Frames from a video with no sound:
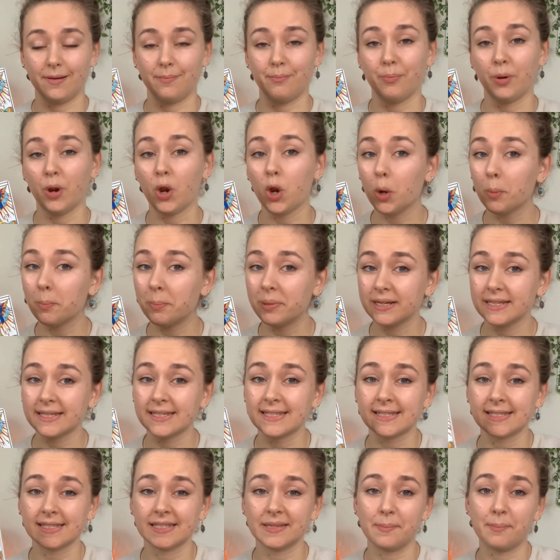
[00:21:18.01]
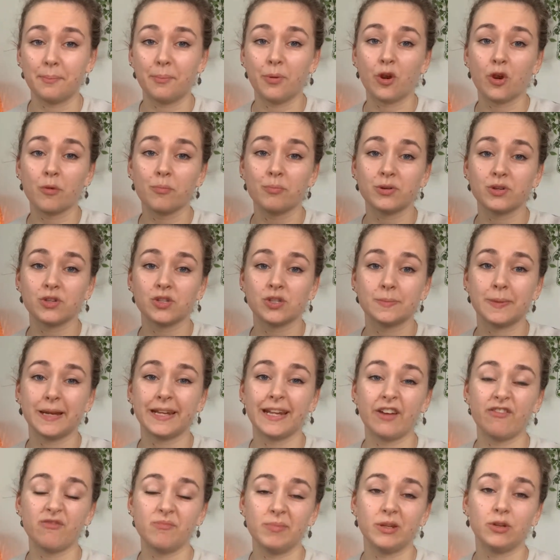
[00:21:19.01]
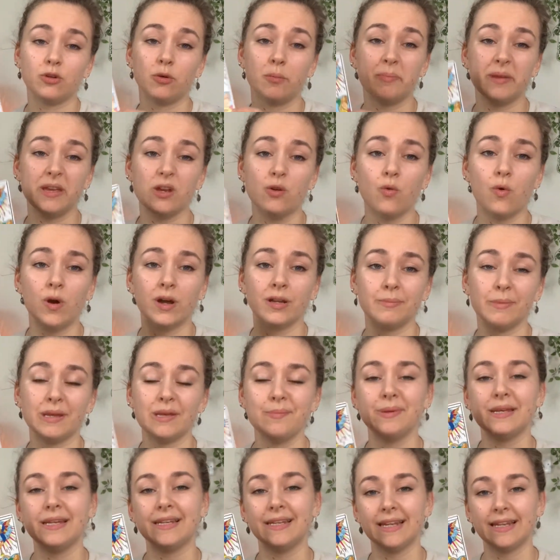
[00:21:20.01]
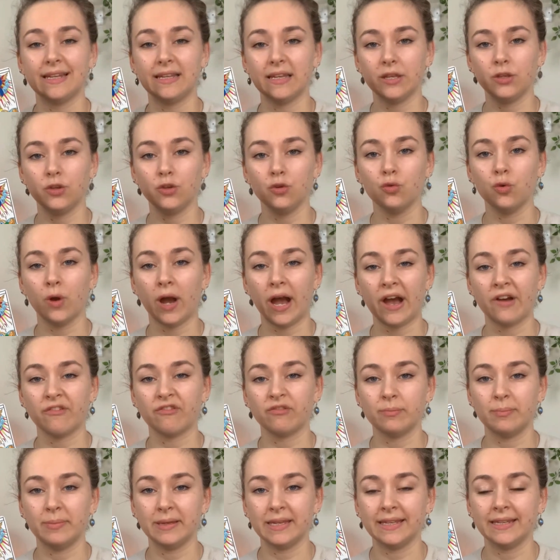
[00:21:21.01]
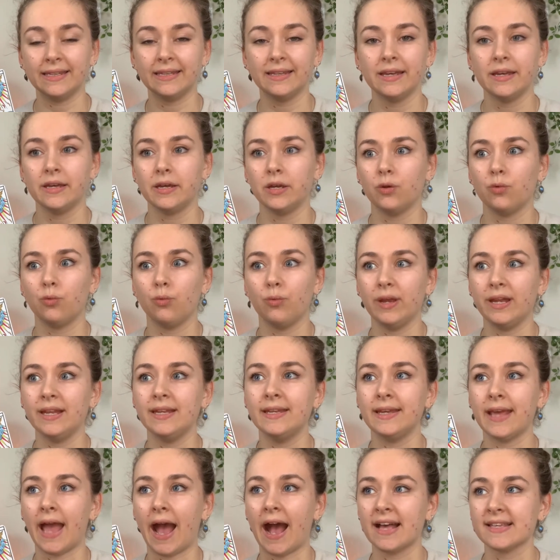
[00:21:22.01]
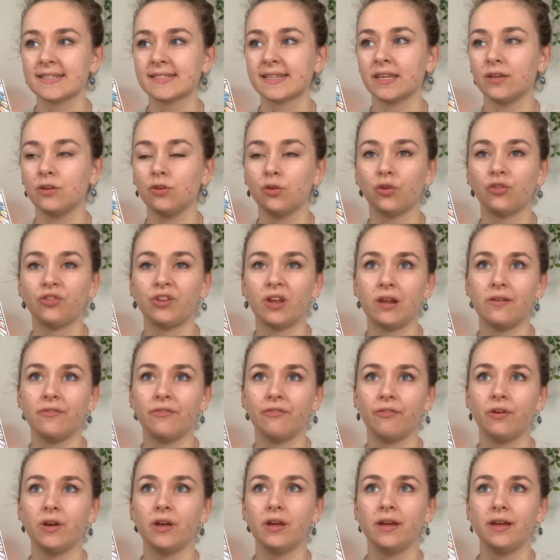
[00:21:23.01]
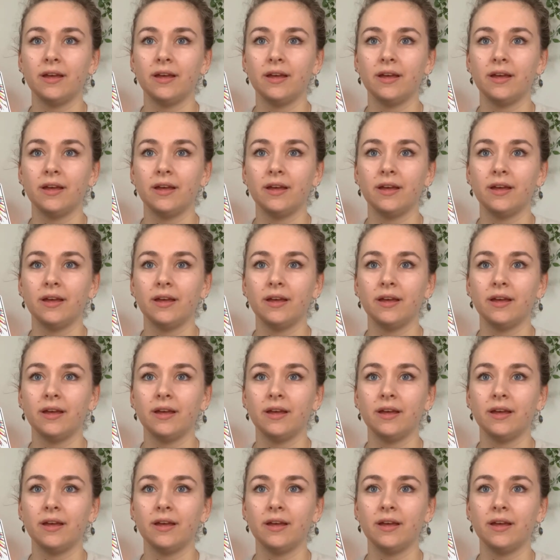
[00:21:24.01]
Purpose might have been a big one. Maybe lately you have been really asking yourself